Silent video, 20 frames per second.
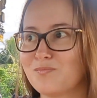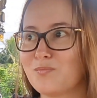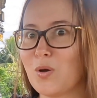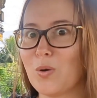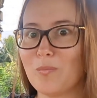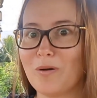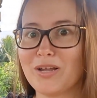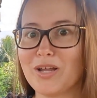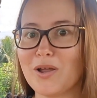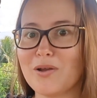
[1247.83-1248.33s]

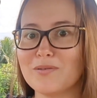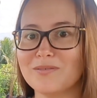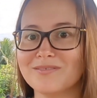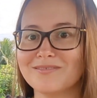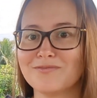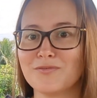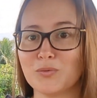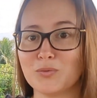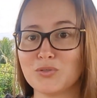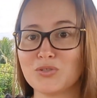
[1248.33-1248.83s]
put my
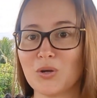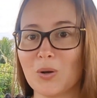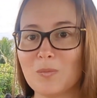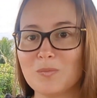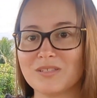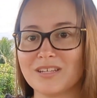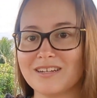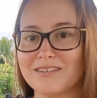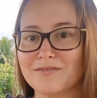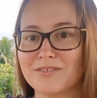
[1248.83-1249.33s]
own full
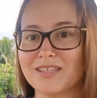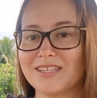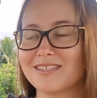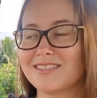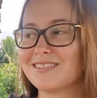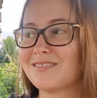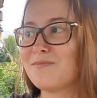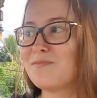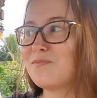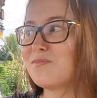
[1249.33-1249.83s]
stops in for
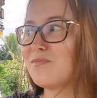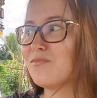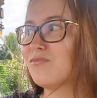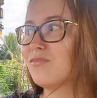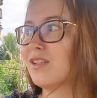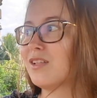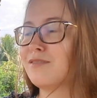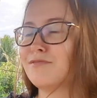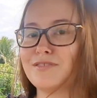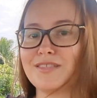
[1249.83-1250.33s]
this
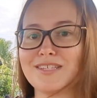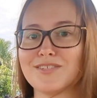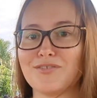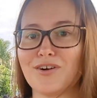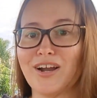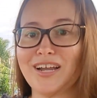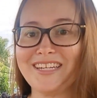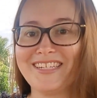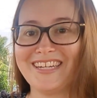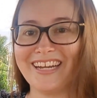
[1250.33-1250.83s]
for this
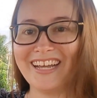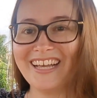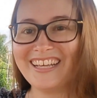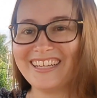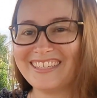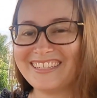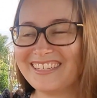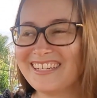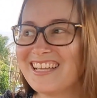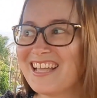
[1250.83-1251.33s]
writer.
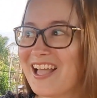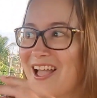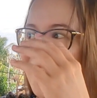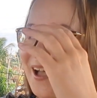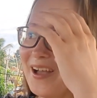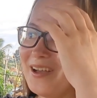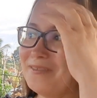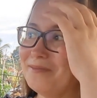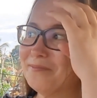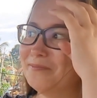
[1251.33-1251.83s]

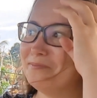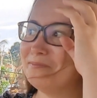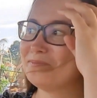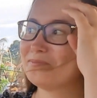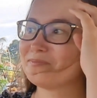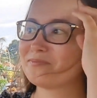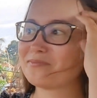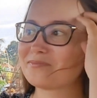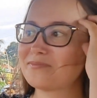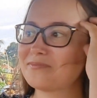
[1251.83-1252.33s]
um,
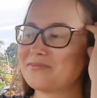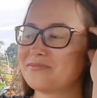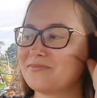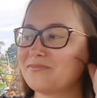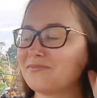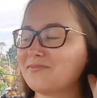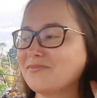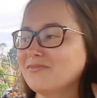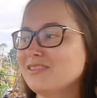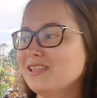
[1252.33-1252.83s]

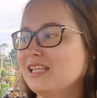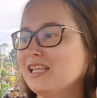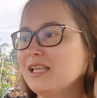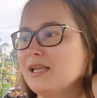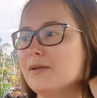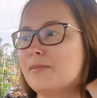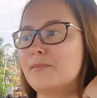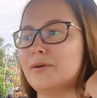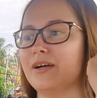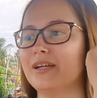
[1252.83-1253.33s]

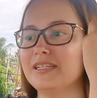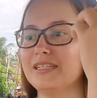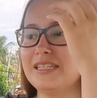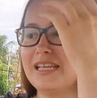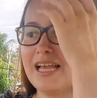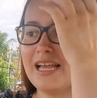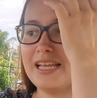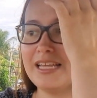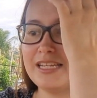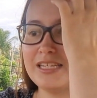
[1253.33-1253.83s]
but
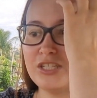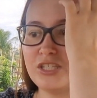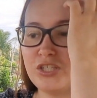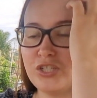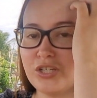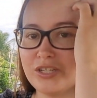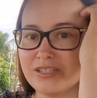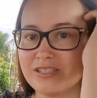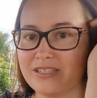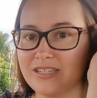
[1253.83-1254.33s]
yeah, it's
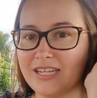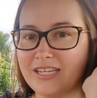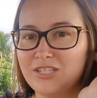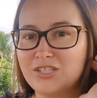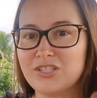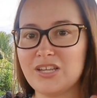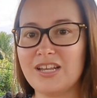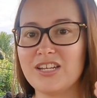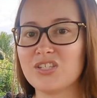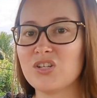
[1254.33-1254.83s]
just
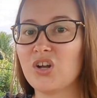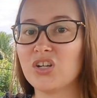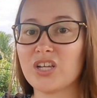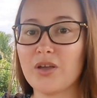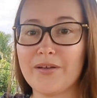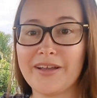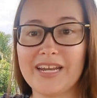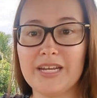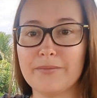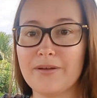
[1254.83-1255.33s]
it's, it's not
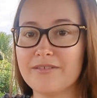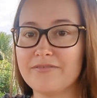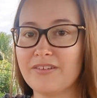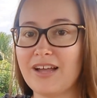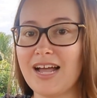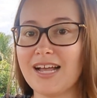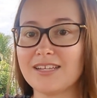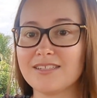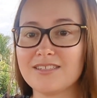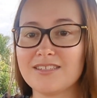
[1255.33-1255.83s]
going anywhere
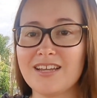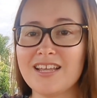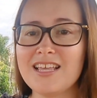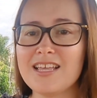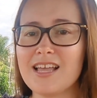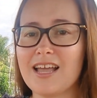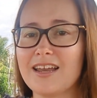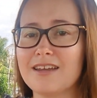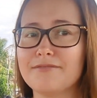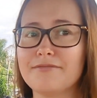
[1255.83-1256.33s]
fast,
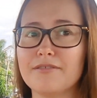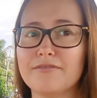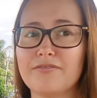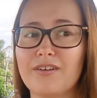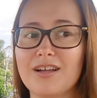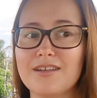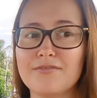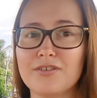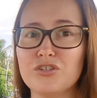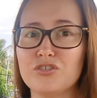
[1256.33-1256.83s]
and for
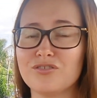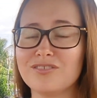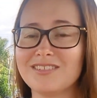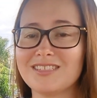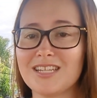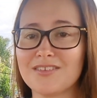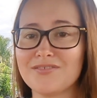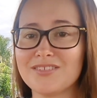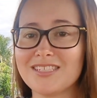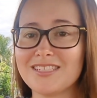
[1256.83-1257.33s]
five hundred
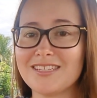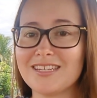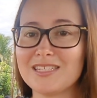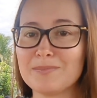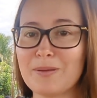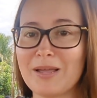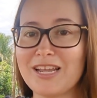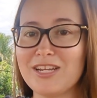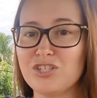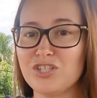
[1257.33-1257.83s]

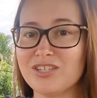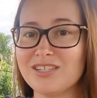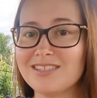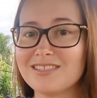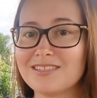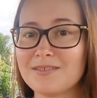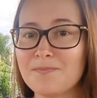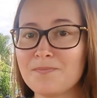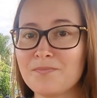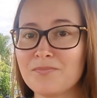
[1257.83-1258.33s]
seventy-six
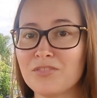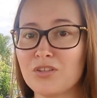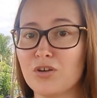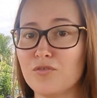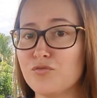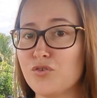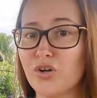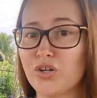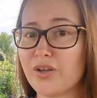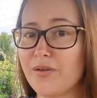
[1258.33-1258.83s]
pages
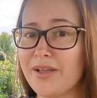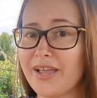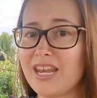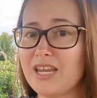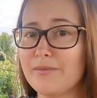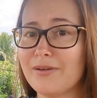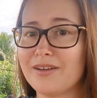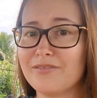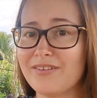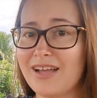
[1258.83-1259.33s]
of not going
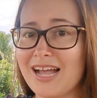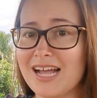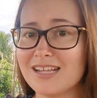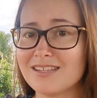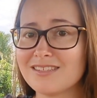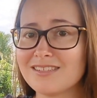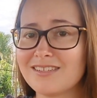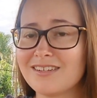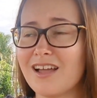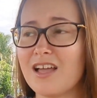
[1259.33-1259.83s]
anywhere
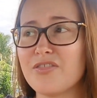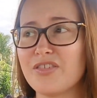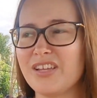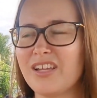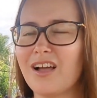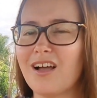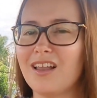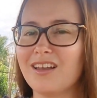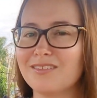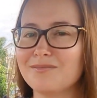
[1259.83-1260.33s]
fast, I
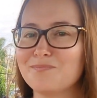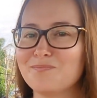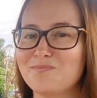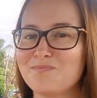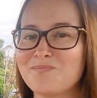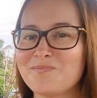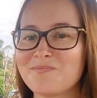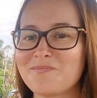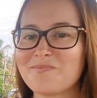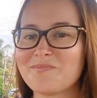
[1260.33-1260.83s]
think I'll
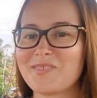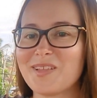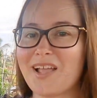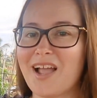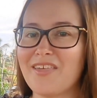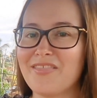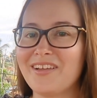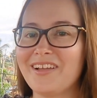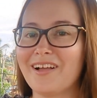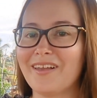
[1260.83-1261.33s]

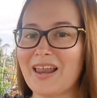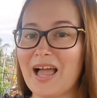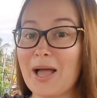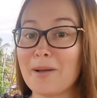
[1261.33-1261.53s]
I think I'll